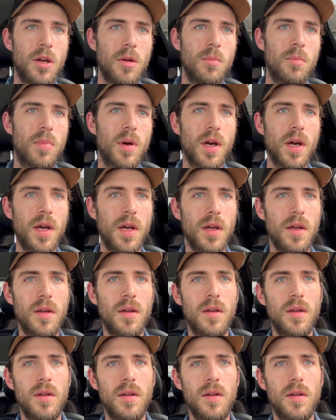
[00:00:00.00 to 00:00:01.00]
but
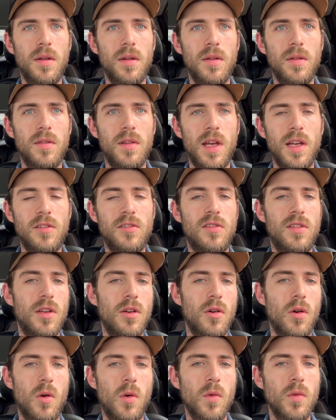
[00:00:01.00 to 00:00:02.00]
that's
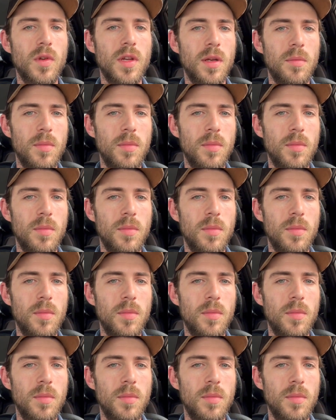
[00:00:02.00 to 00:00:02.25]
the only